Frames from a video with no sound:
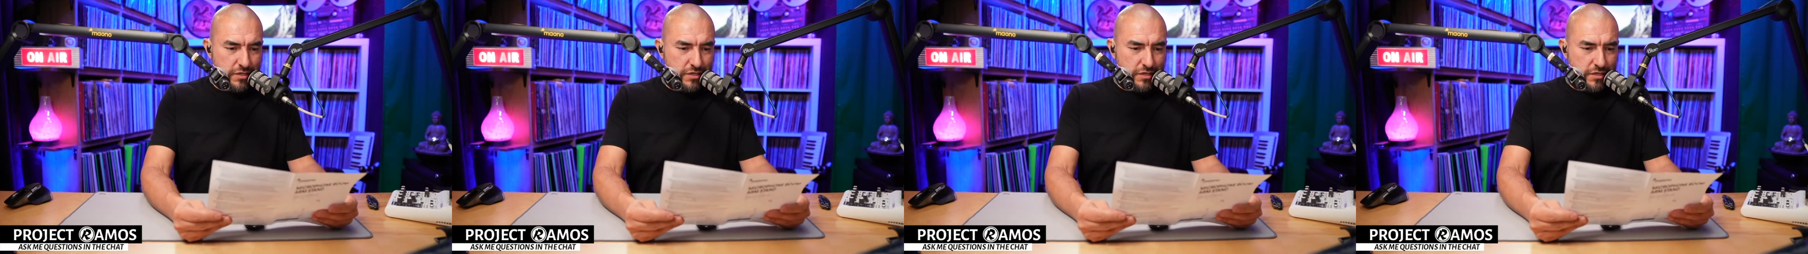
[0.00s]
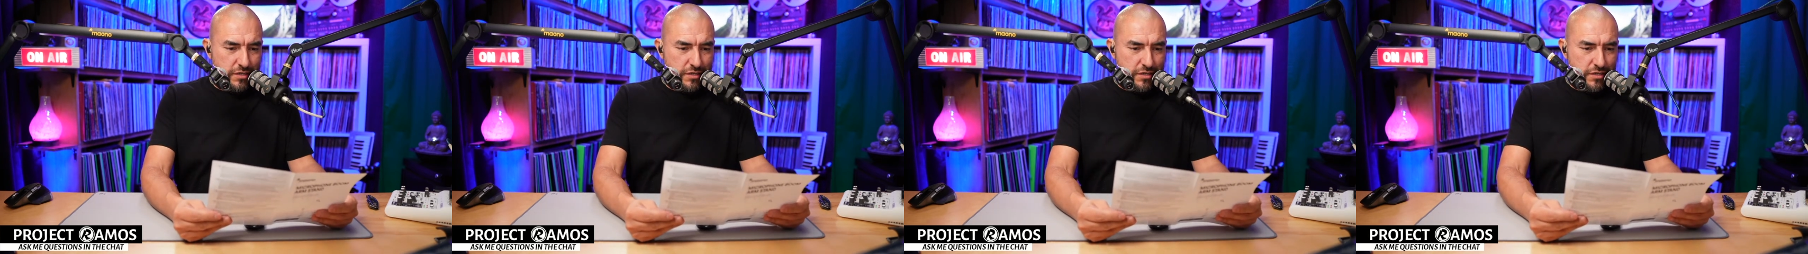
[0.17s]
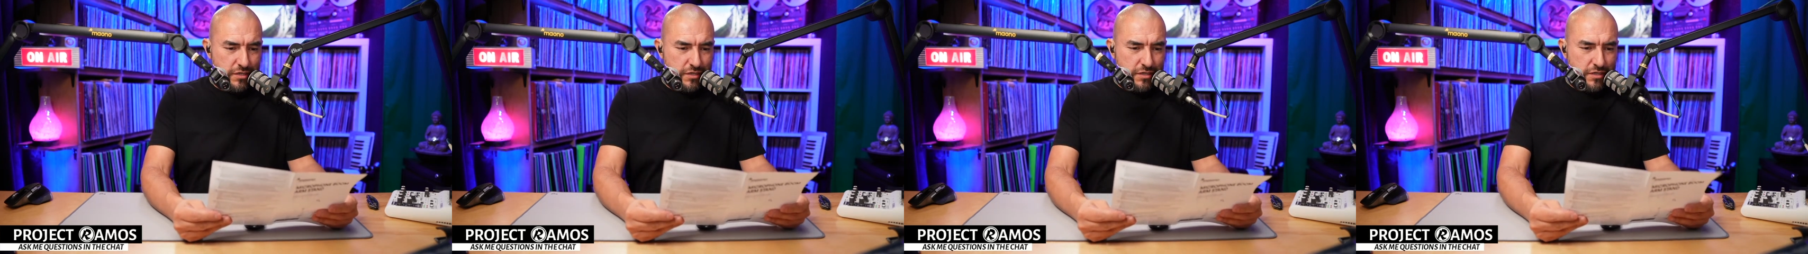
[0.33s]

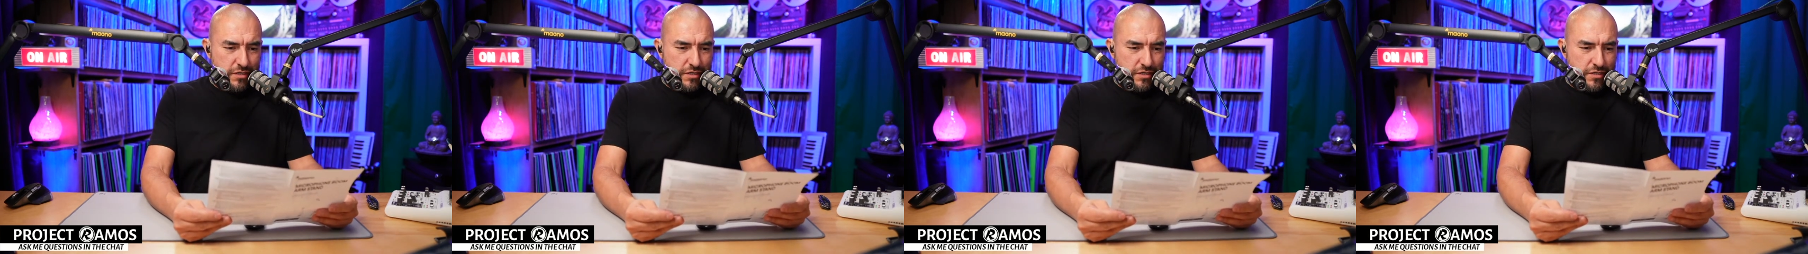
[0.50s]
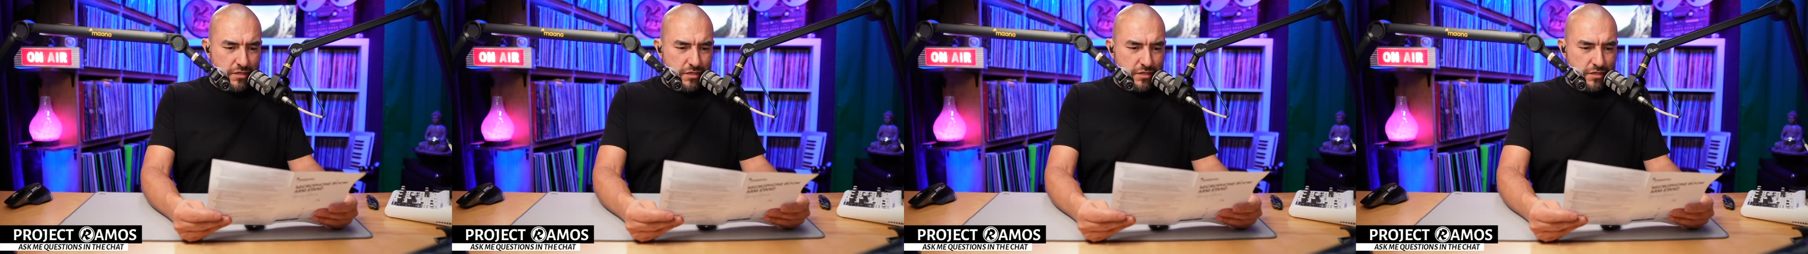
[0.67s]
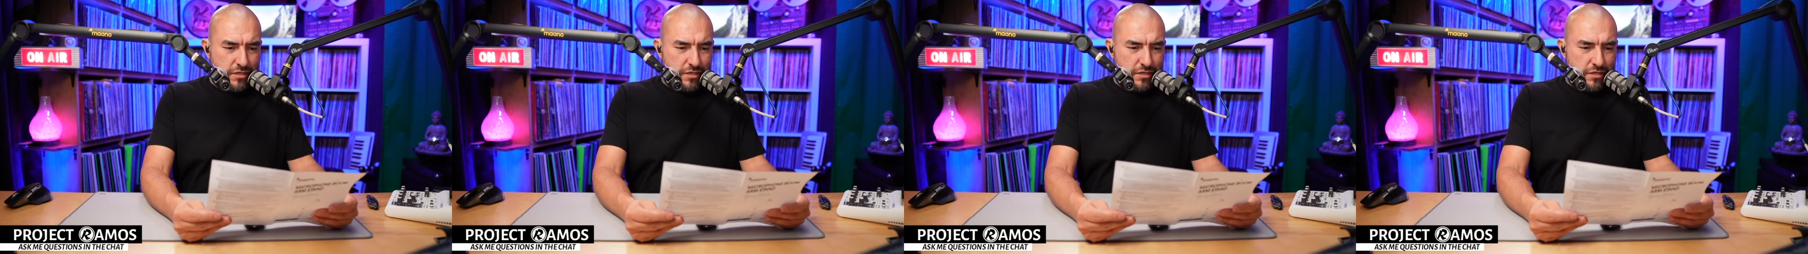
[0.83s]

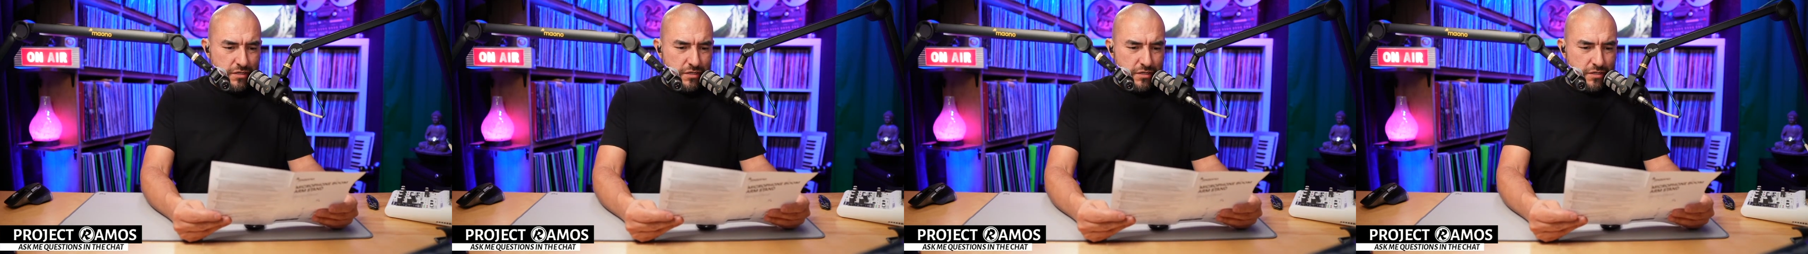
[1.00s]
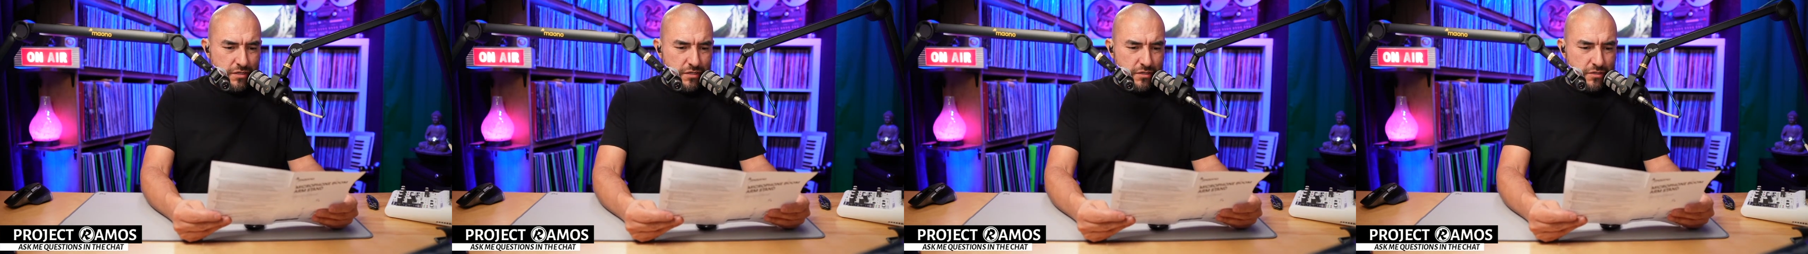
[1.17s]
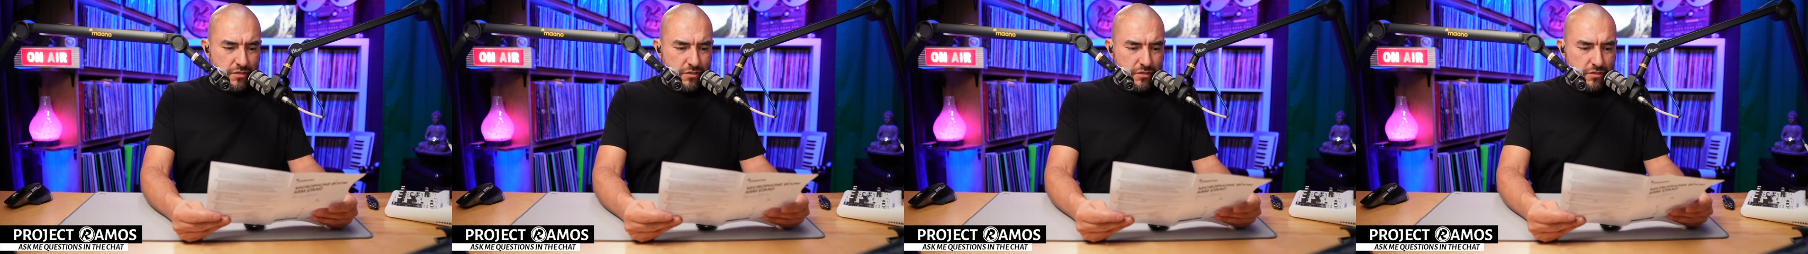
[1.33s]

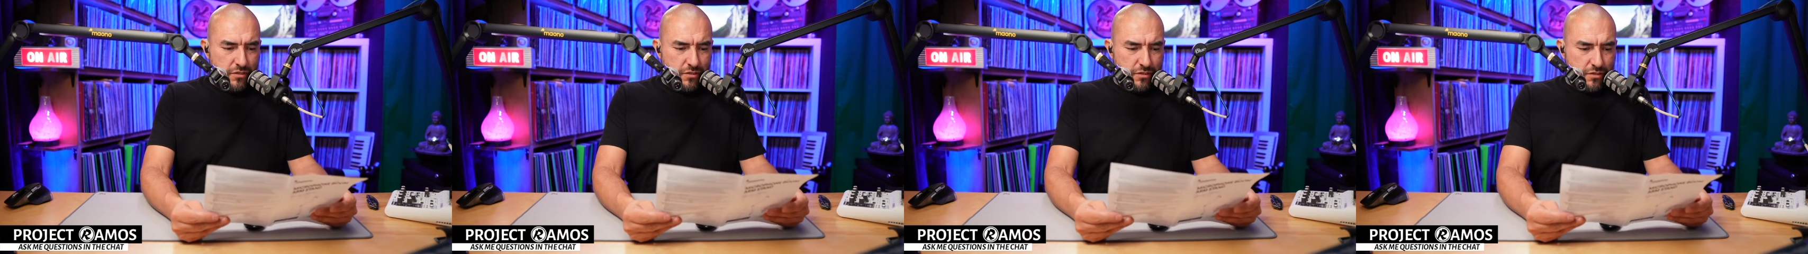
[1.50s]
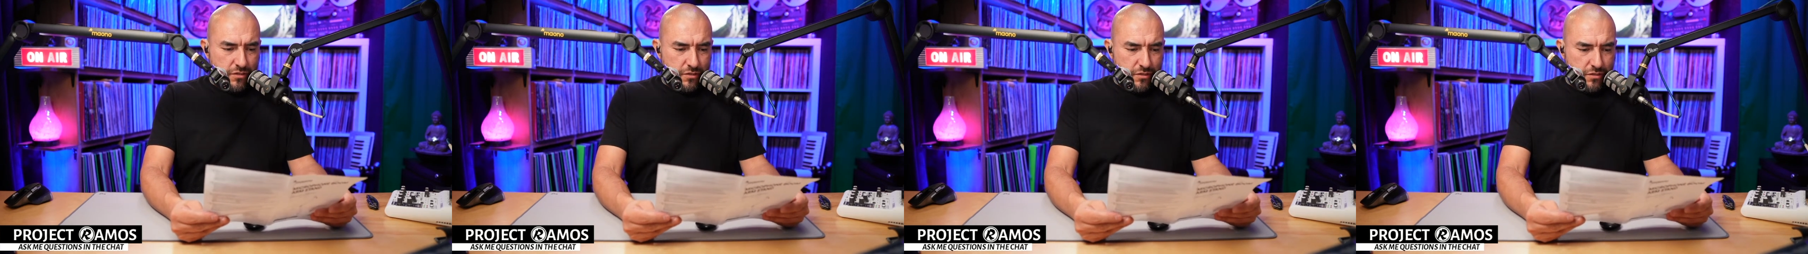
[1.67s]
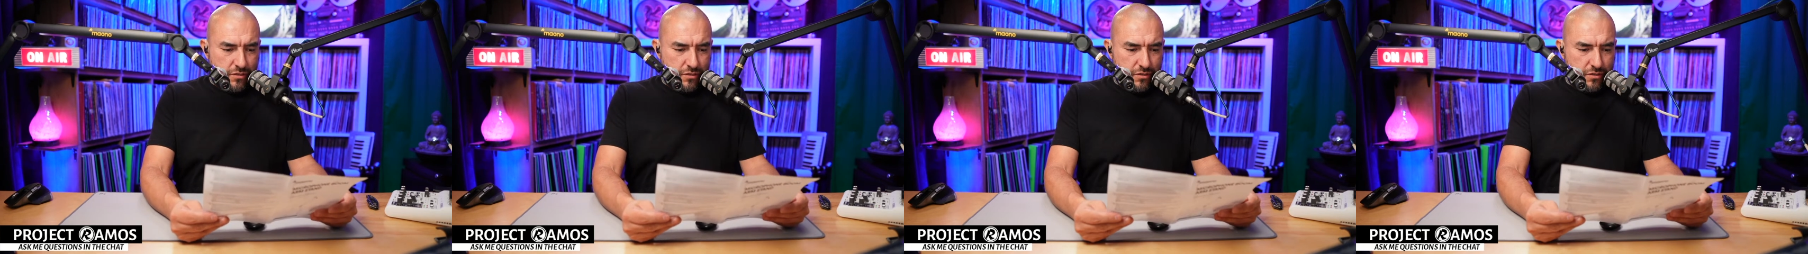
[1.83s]
No one is speaking in this clip.